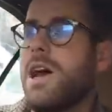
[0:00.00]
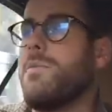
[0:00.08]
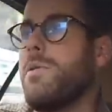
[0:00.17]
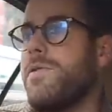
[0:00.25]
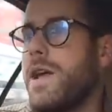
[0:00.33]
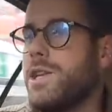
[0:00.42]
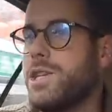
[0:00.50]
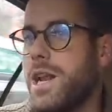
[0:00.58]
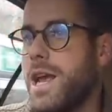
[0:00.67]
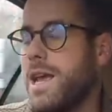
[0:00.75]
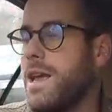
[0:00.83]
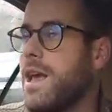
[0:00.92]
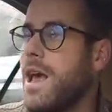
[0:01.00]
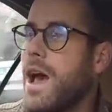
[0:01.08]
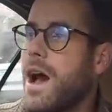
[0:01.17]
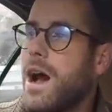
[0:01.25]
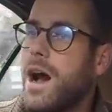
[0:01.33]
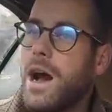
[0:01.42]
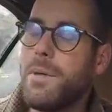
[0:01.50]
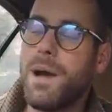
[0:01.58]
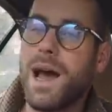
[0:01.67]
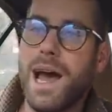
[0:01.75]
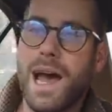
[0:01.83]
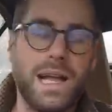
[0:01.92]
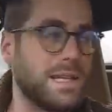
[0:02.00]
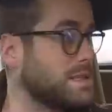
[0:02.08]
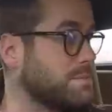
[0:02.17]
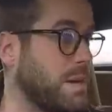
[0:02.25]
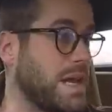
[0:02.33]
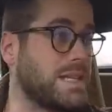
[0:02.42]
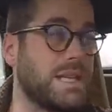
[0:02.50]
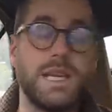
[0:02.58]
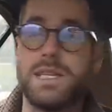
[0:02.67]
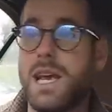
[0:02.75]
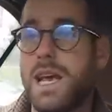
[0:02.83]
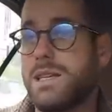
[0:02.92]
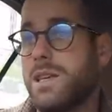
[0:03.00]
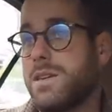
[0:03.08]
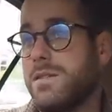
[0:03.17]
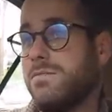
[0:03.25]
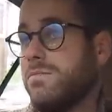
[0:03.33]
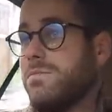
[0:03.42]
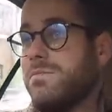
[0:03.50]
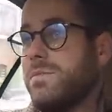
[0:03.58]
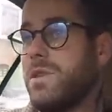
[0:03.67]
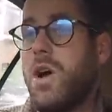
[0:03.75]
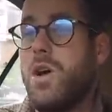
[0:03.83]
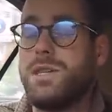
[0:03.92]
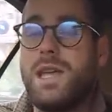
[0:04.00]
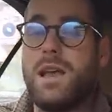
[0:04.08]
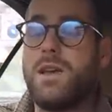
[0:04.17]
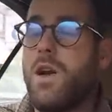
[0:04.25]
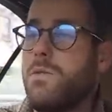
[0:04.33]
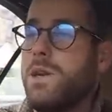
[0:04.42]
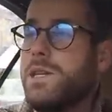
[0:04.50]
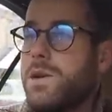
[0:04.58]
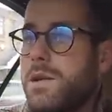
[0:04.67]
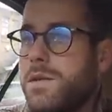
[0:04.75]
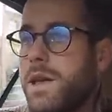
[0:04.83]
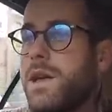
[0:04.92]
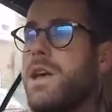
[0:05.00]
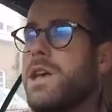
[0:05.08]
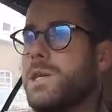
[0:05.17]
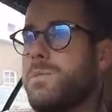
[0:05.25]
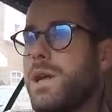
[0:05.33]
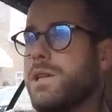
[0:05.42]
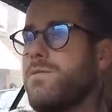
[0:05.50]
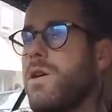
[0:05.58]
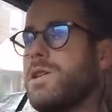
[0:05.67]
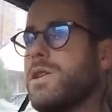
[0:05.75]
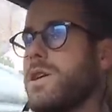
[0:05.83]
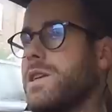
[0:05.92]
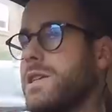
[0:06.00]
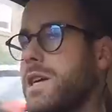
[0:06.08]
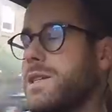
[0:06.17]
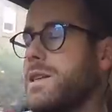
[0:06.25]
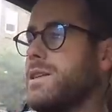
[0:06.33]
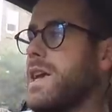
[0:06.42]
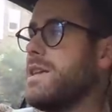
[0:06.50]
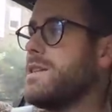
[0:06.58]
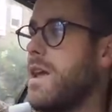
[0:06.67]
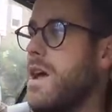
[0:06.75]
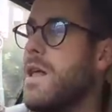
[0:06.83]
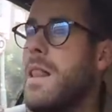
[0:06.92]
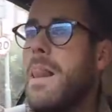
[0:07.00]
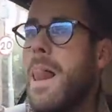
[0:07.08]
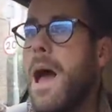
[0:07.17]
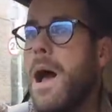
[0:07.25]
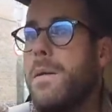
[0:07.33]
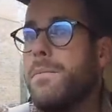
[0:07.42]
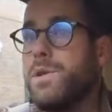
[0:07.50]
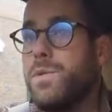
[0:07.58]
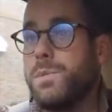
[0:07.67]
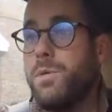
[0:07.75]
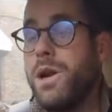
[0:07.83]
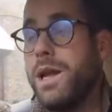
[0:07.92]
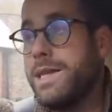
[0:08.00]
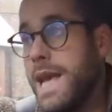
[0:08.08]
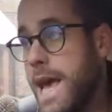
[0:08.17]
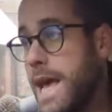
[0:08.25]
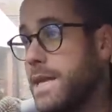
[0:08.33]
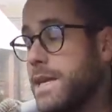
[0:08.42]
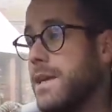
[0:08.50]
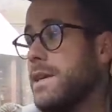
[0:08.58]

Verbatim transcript: up eventually um, and basically says, car's dead, can't really do anything. Speak to roadside assist Tesla, um, to which point I did.